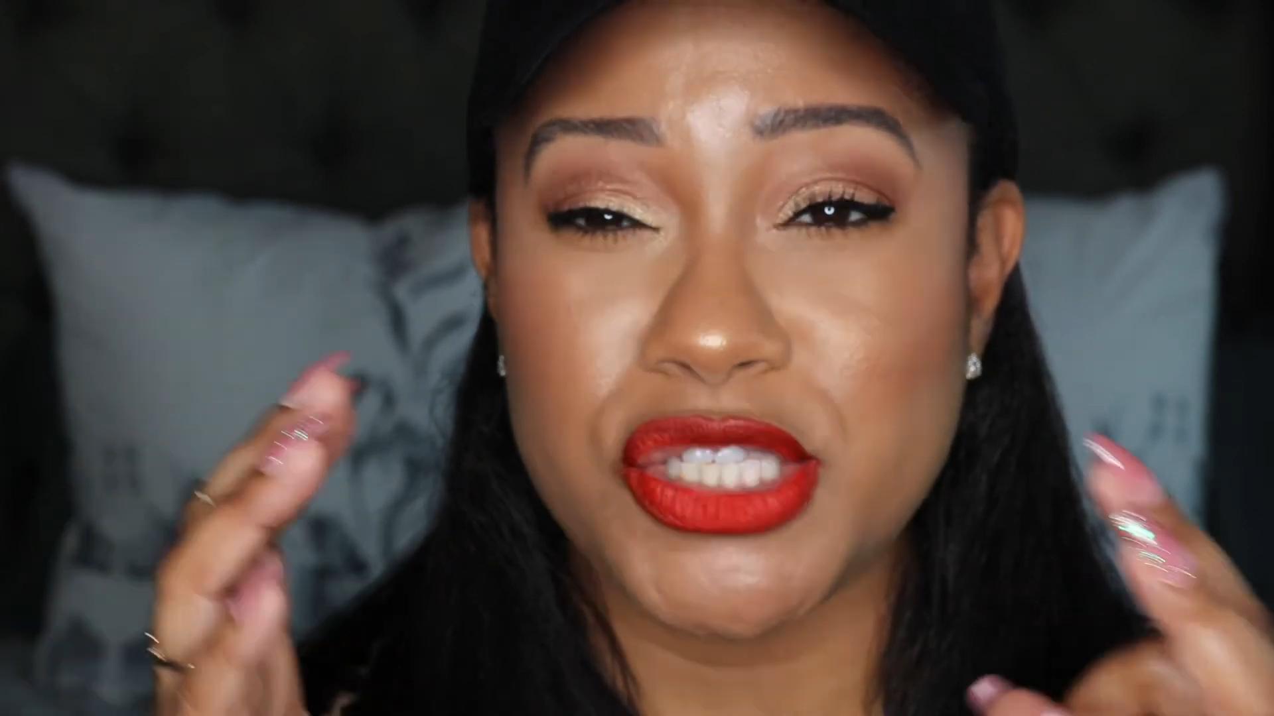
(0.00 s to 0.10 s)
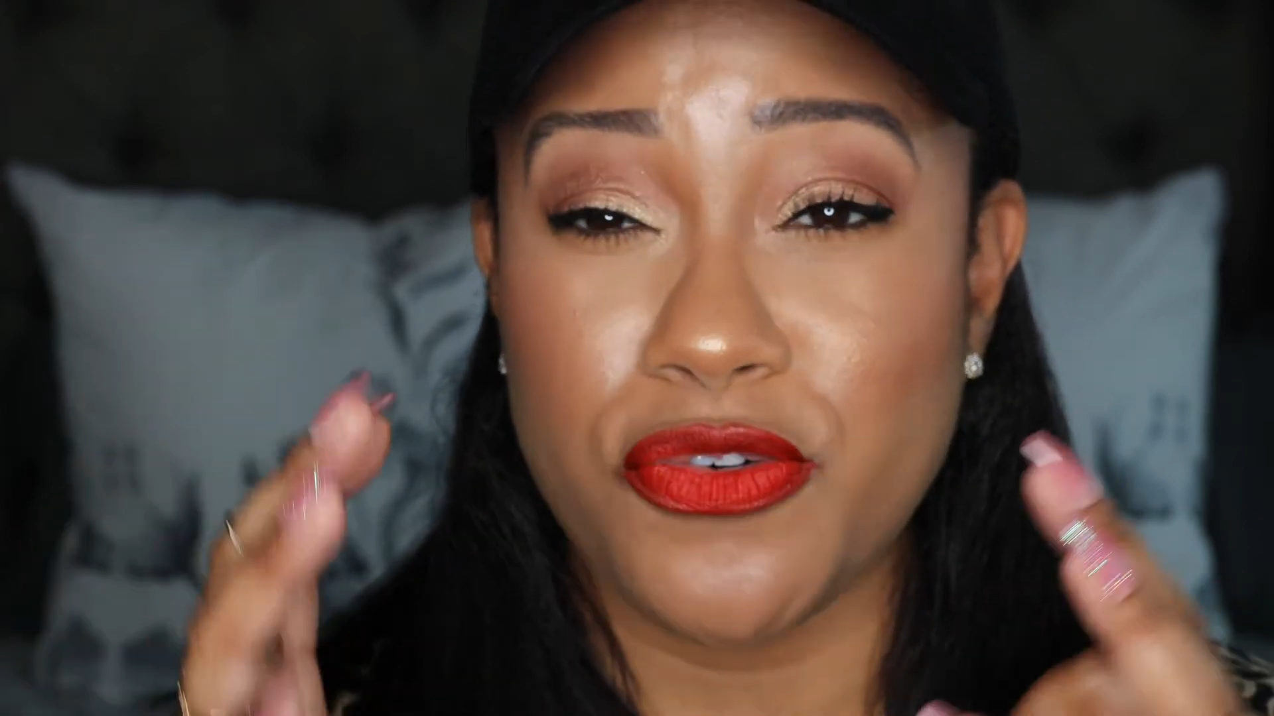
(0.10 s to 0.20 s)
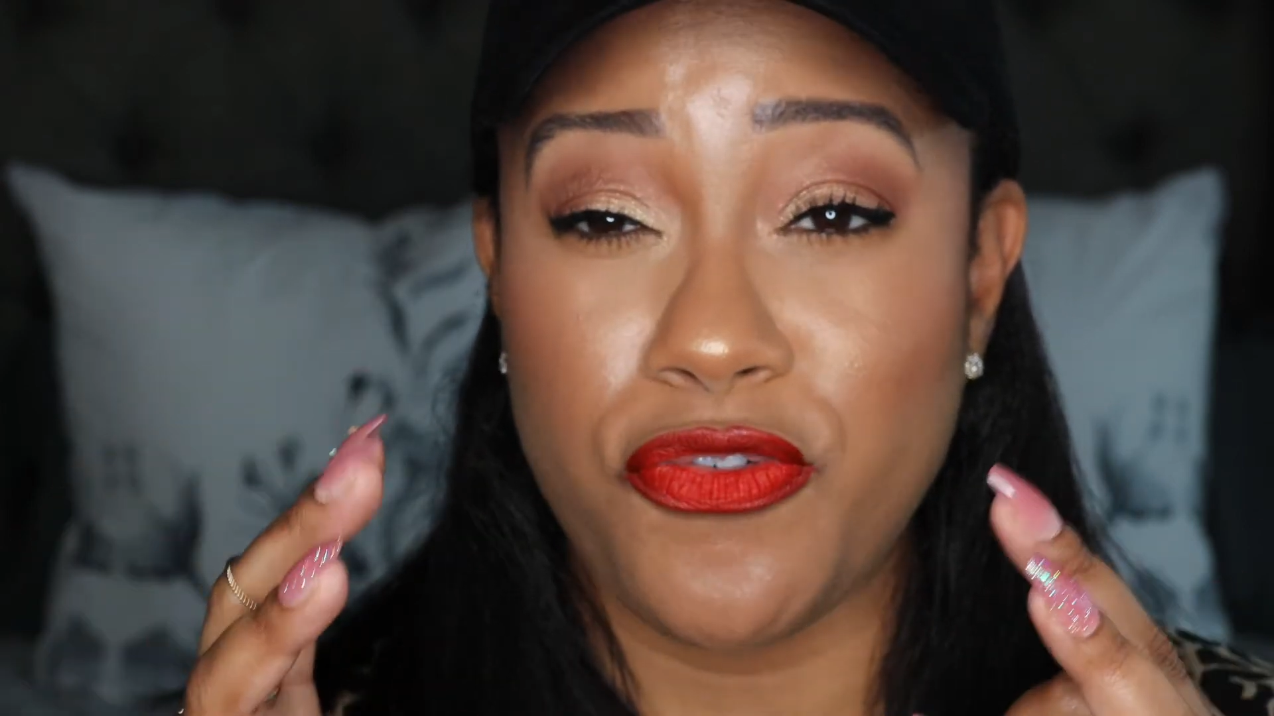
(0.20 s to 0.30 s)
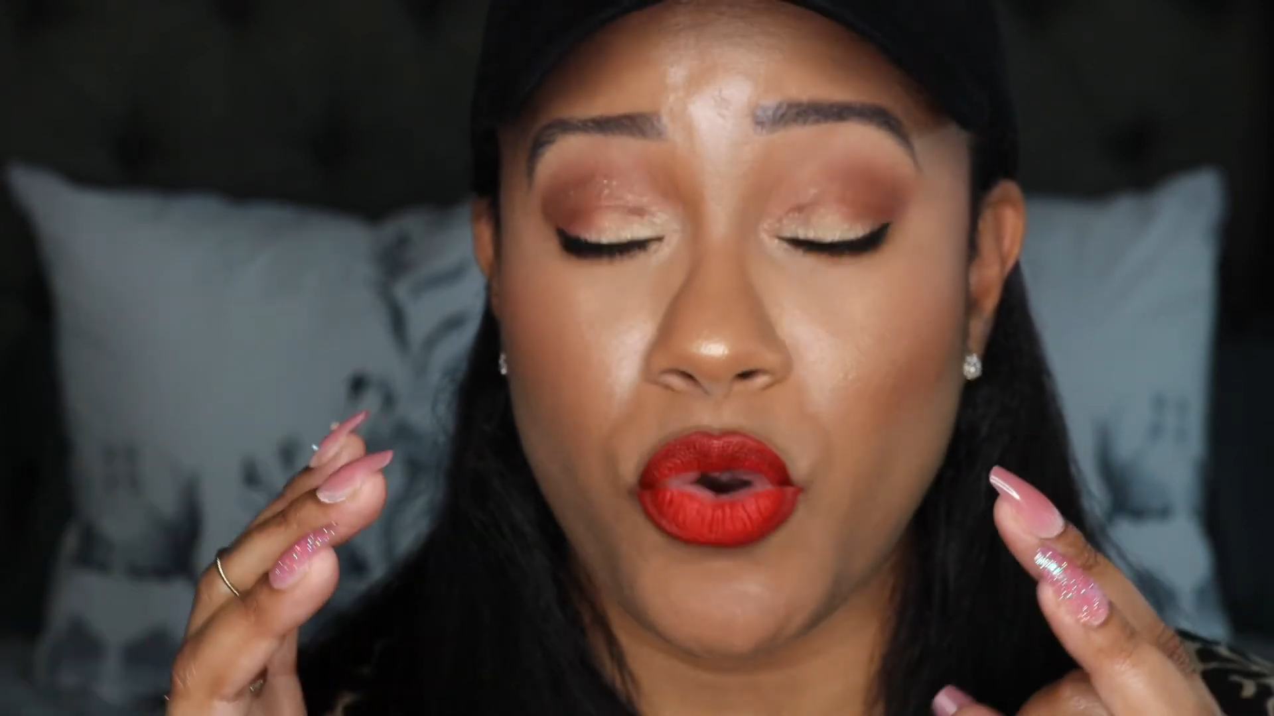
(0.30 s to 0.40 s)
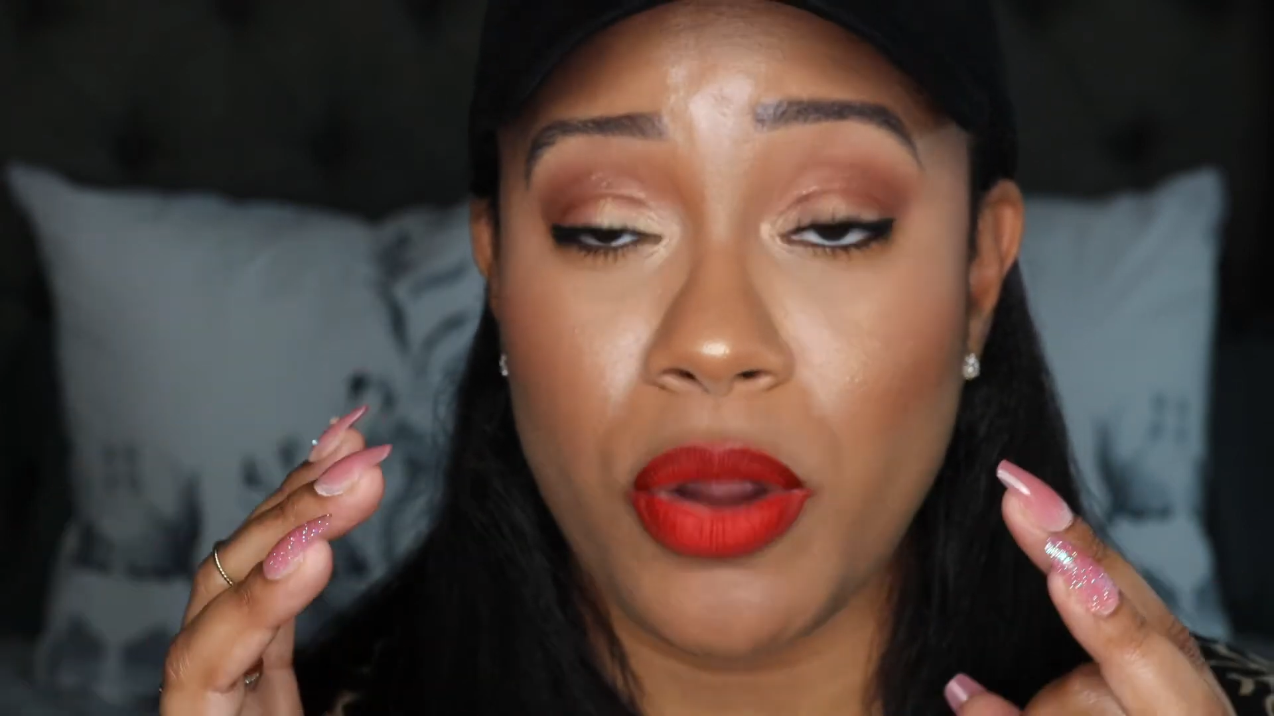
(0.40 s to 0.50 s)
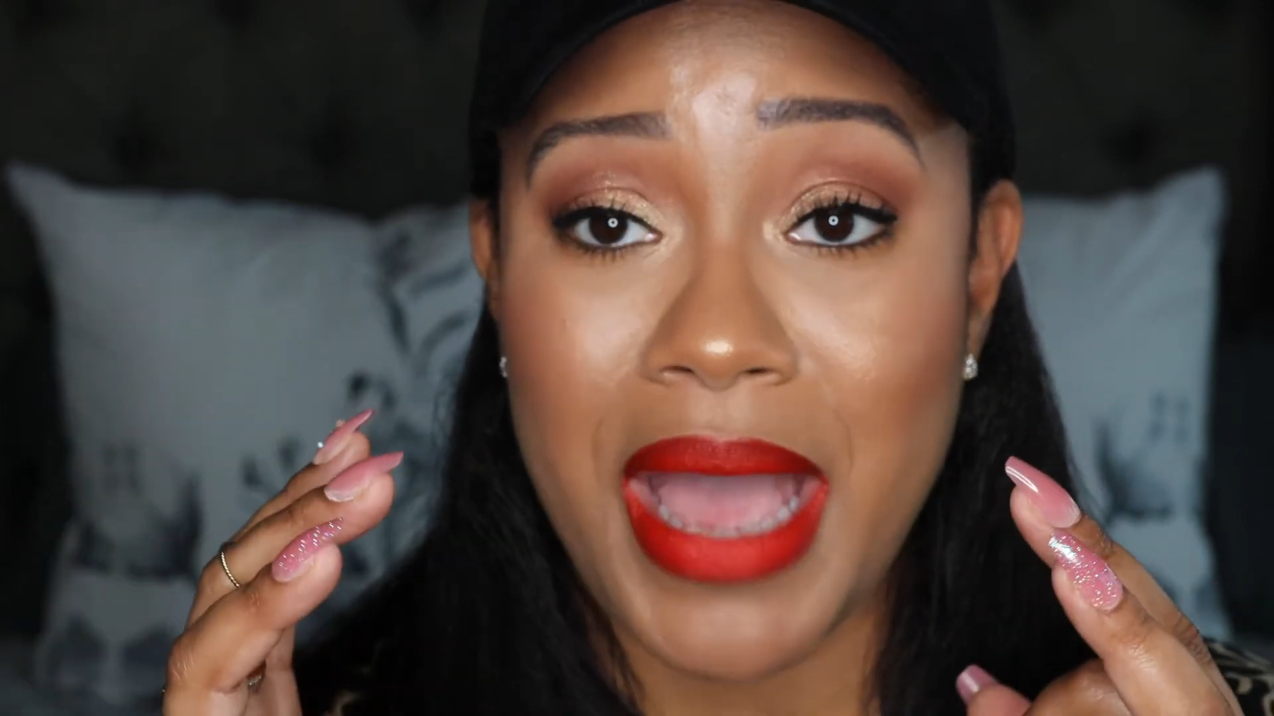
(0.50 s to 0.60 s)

Sephora